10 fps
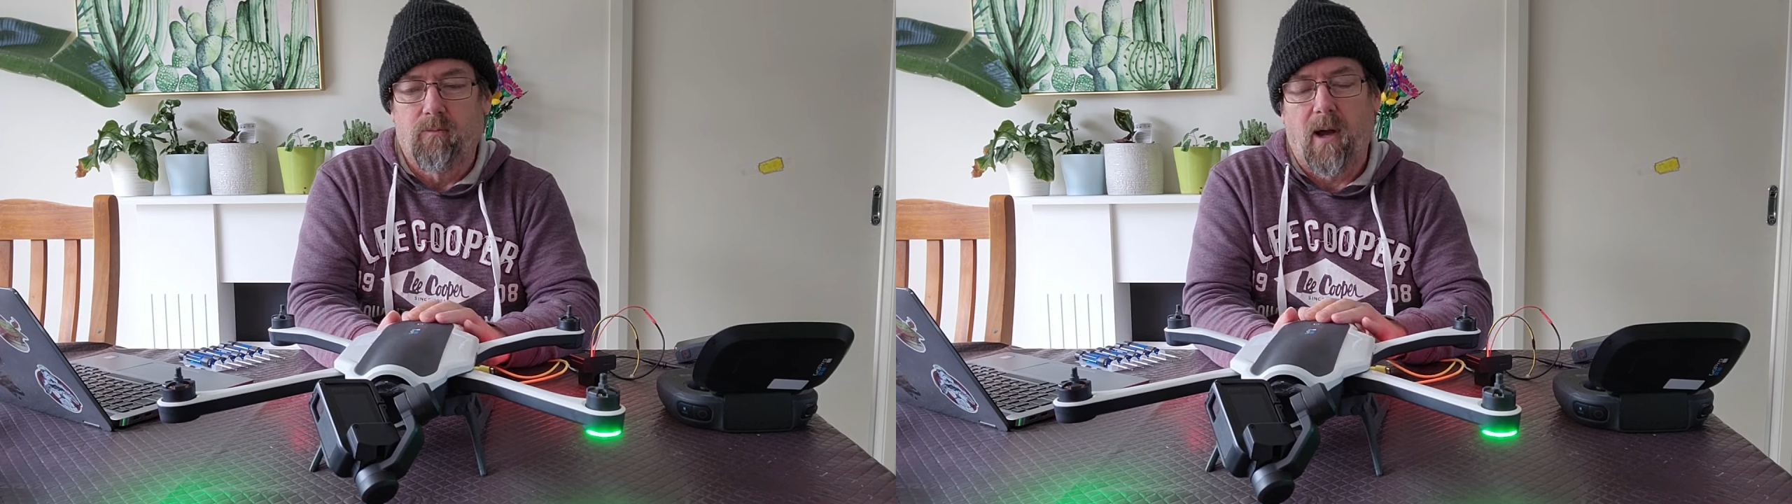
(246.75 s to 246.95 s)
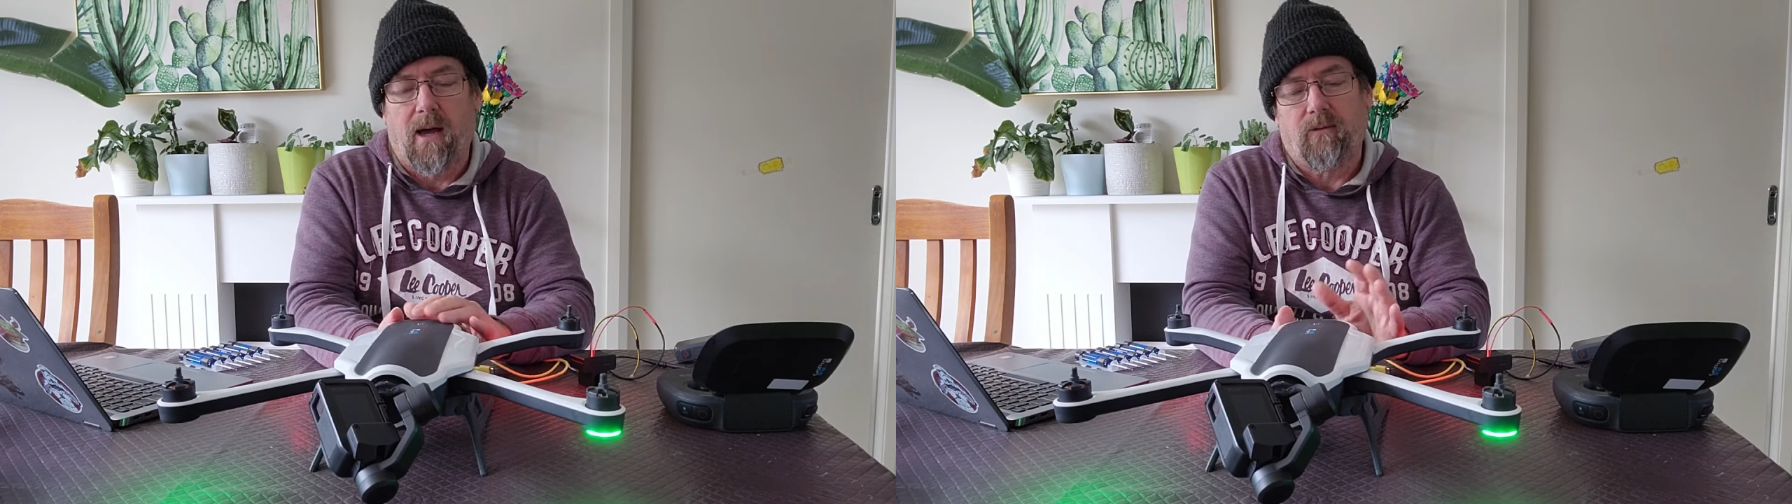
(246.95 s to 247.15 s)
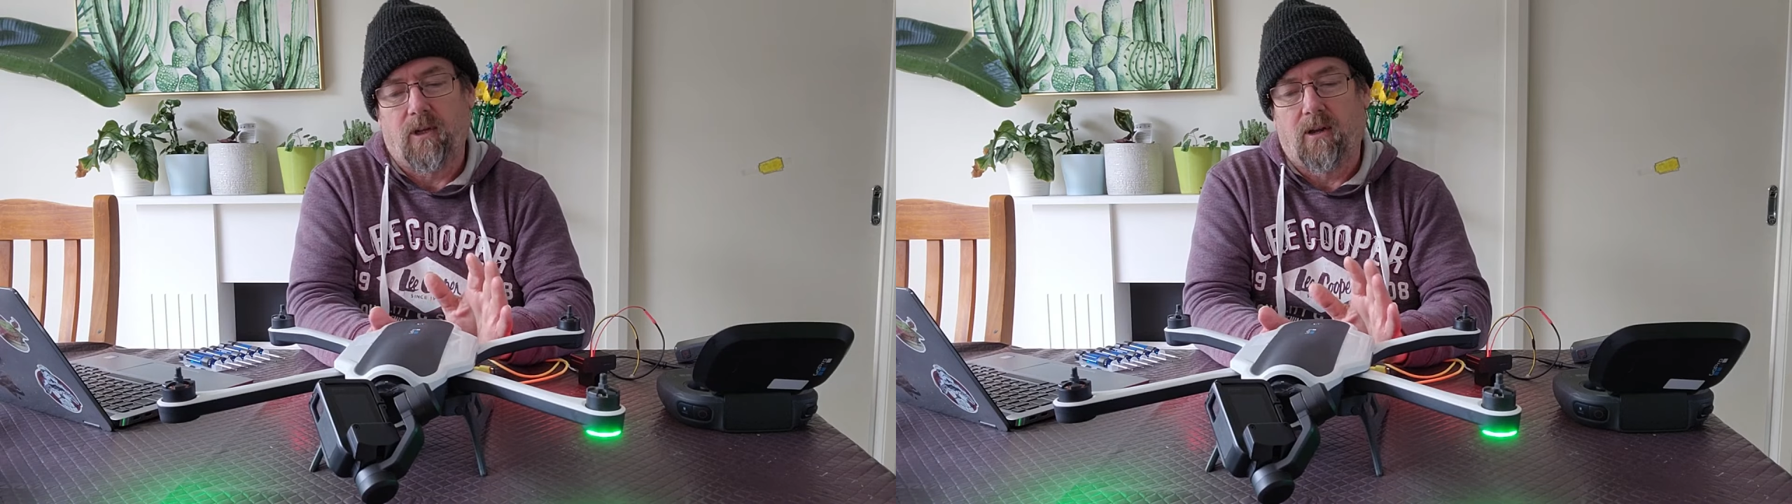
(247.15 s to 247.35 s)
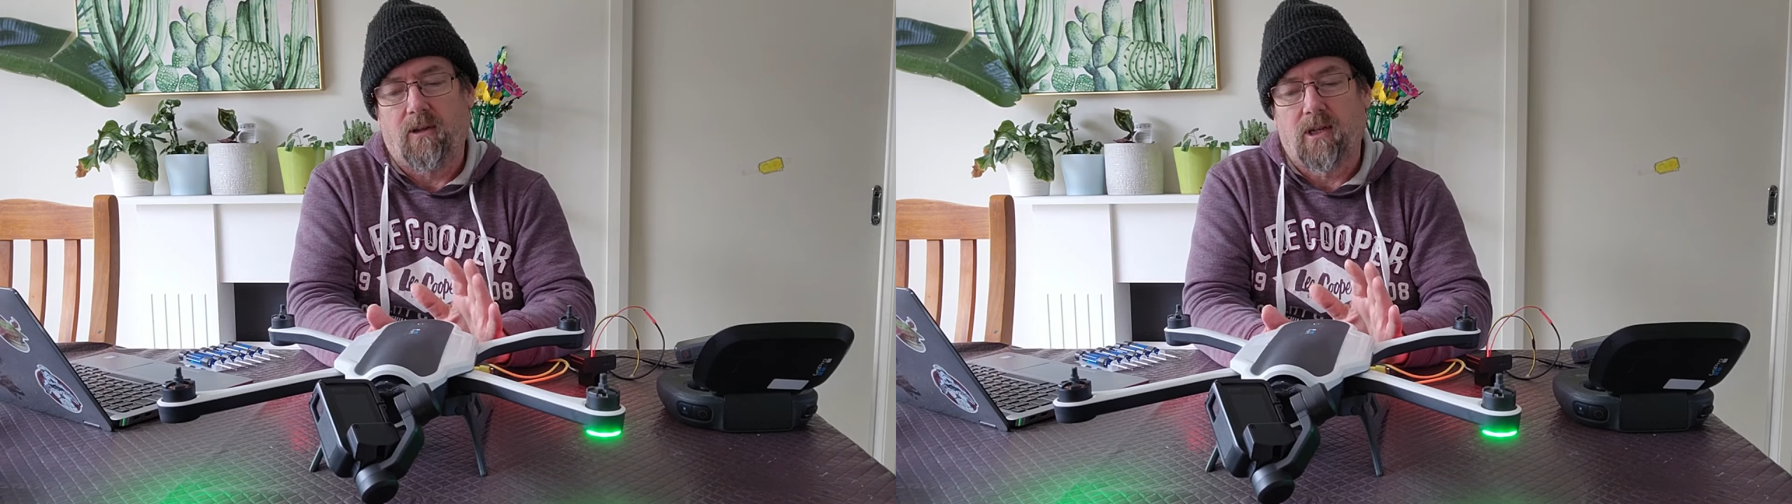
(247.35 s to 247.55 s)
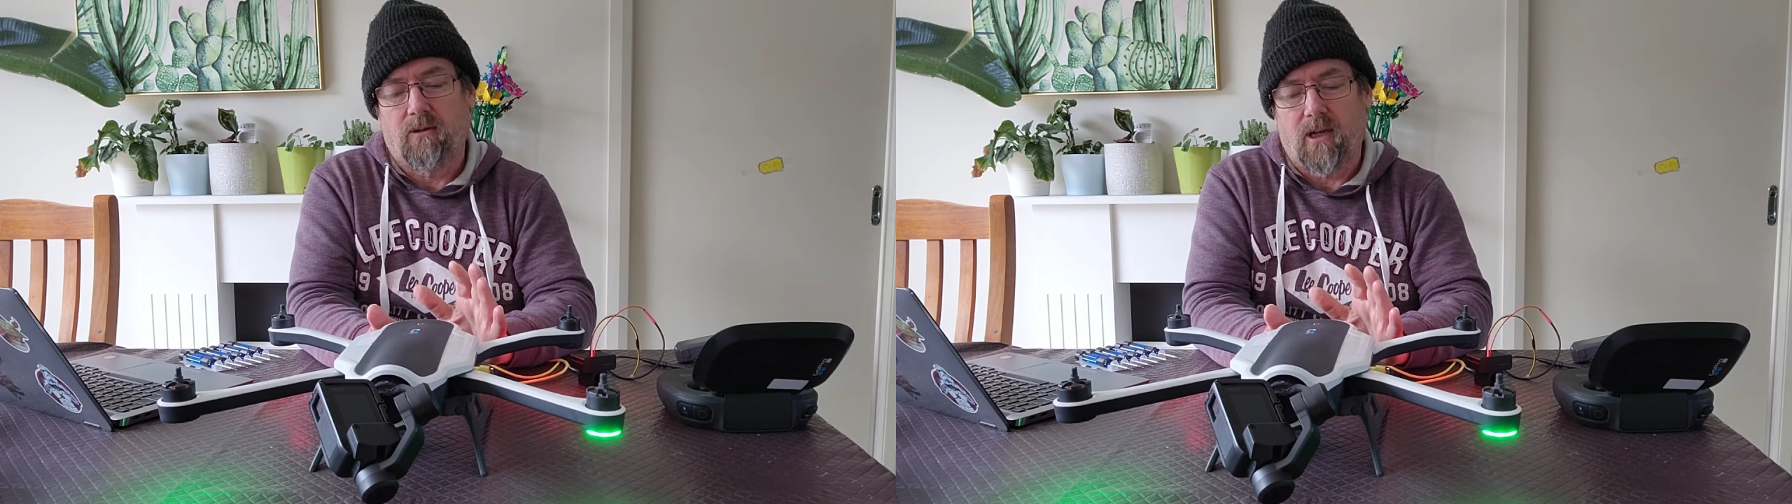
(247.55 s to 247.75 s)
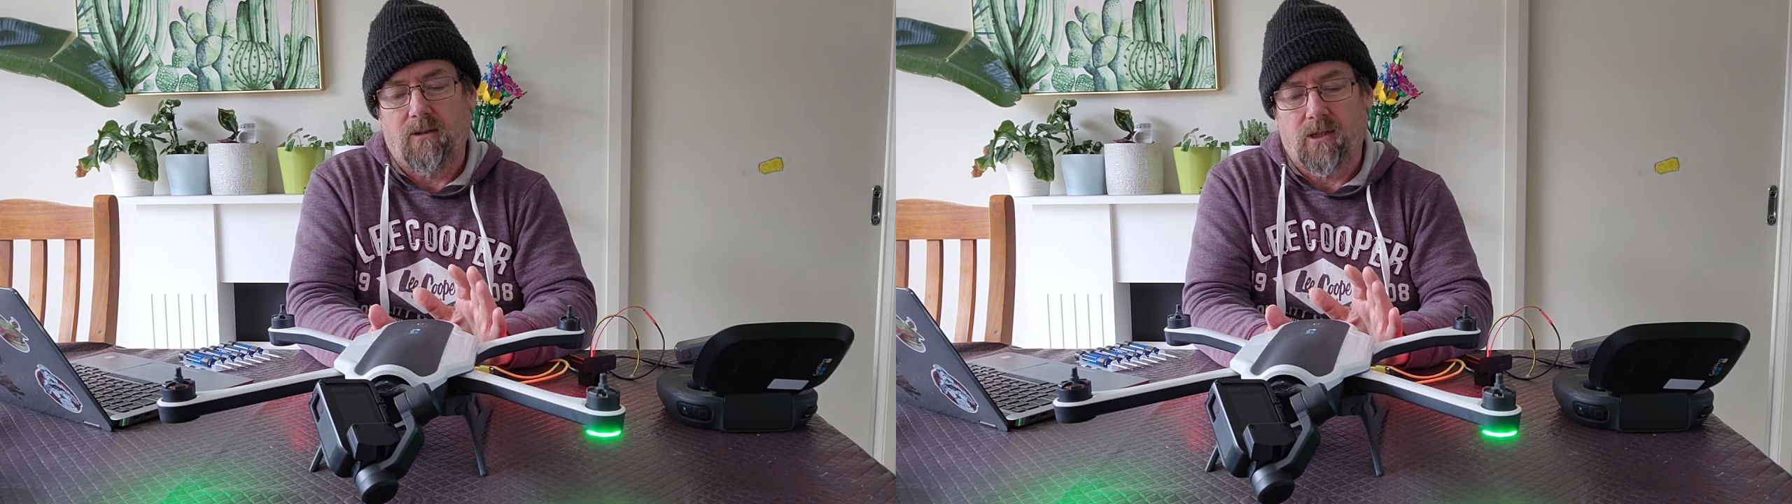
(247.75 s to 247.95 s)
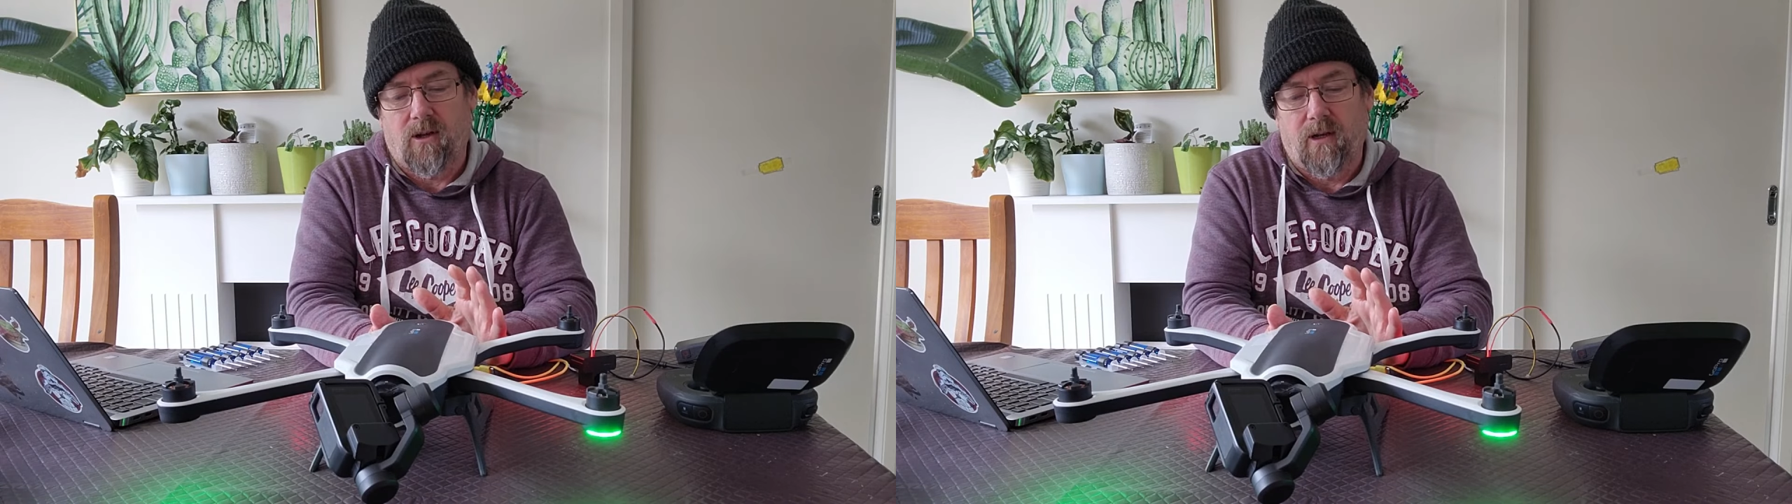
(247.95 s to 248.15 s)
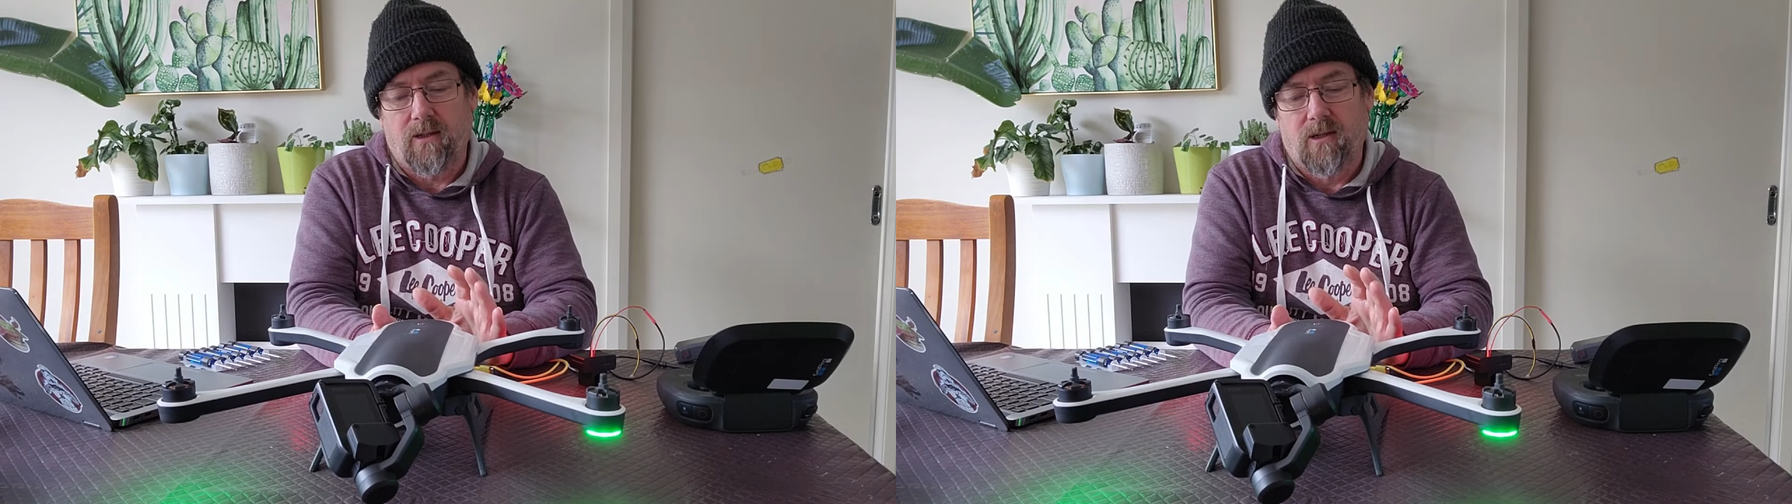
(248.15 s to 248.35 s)
But the telltale
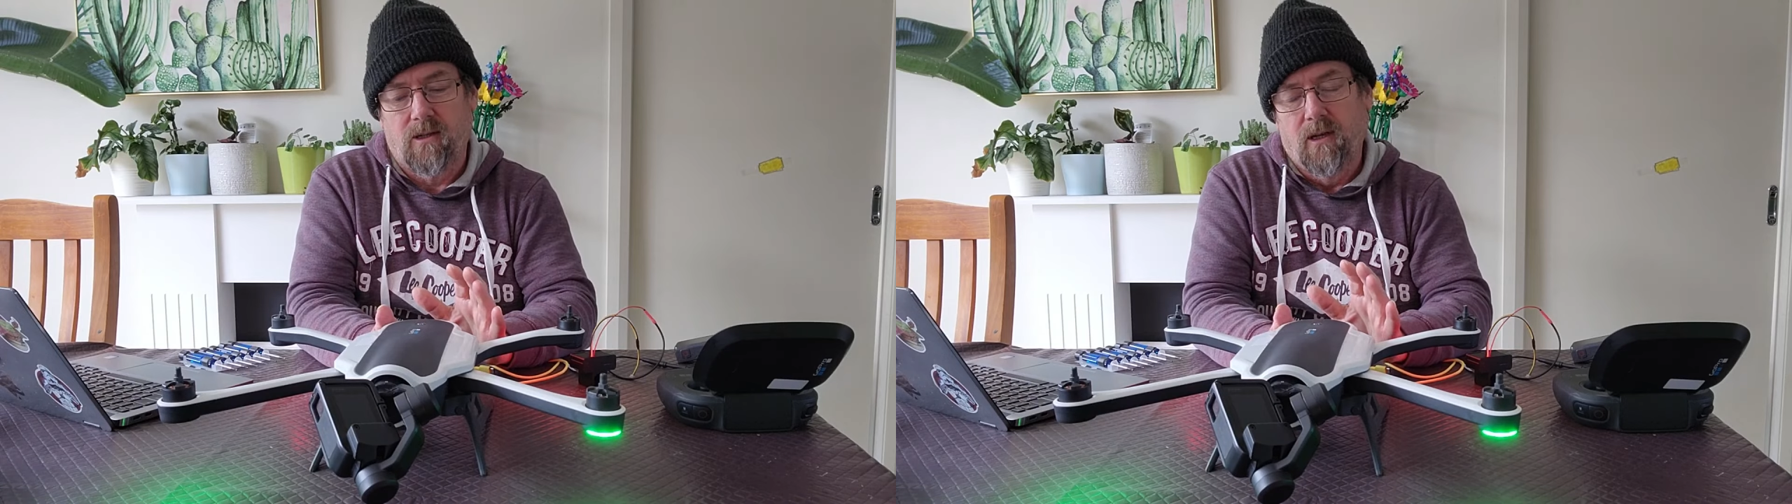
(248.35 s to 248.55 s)
signs